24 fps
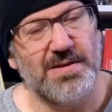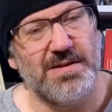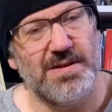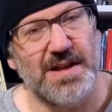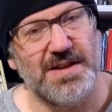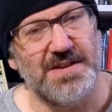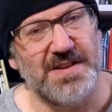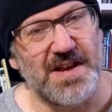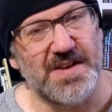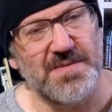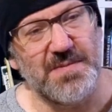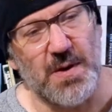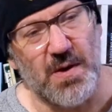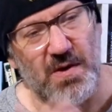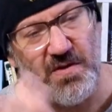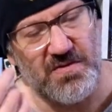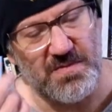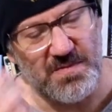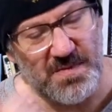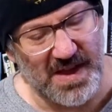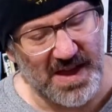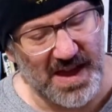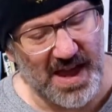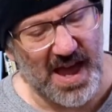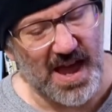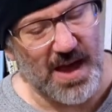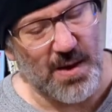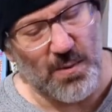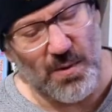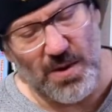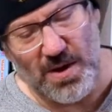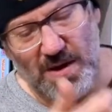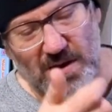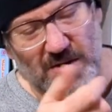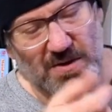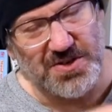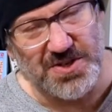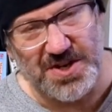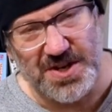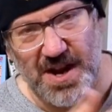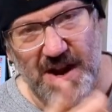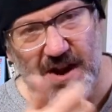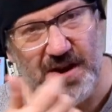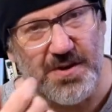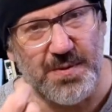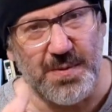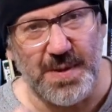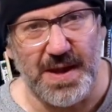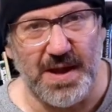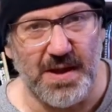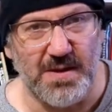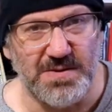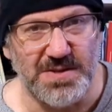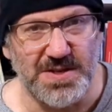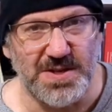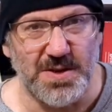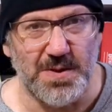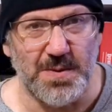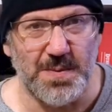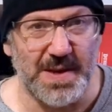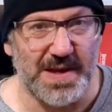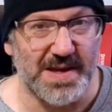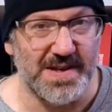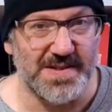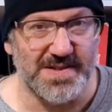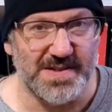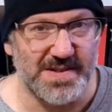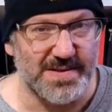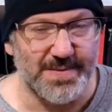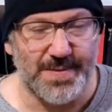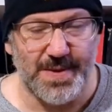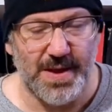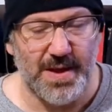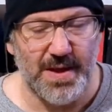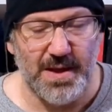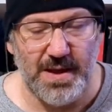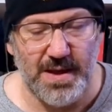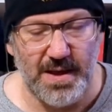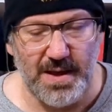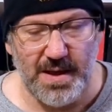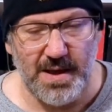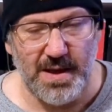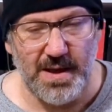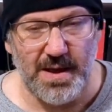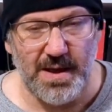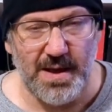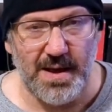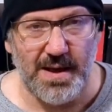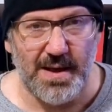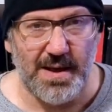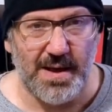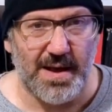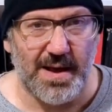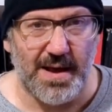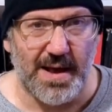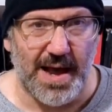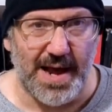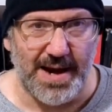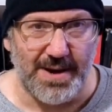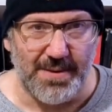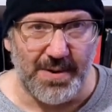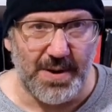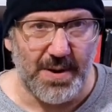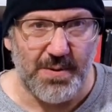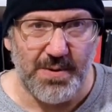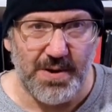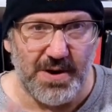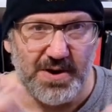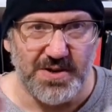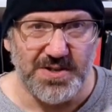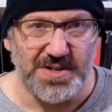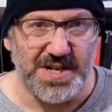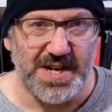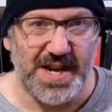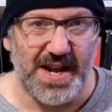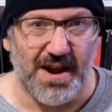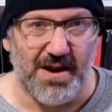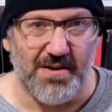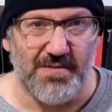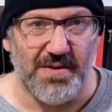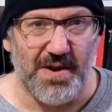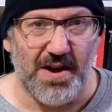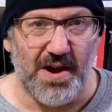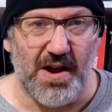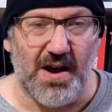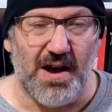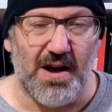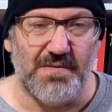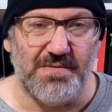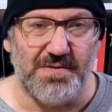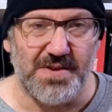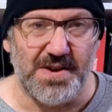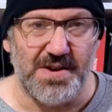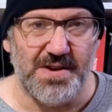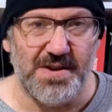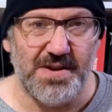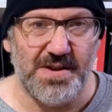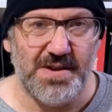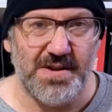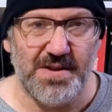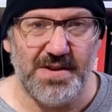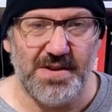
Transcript: I text my wife. I'm like, hey, what urgent care do we go to? Because I don't go to urgent care very often.